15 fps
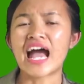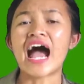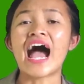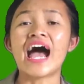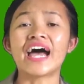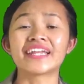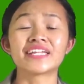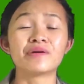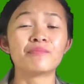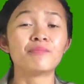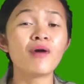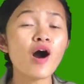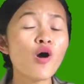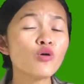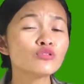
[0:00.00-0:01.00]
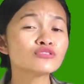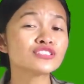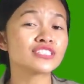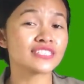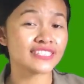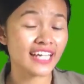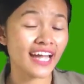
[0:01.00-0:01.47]
And the
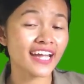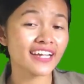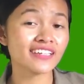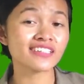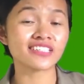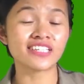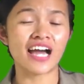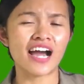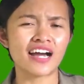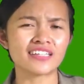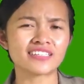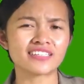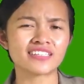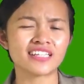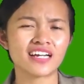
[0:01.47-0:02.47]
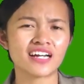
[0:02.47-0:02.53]
mouse said that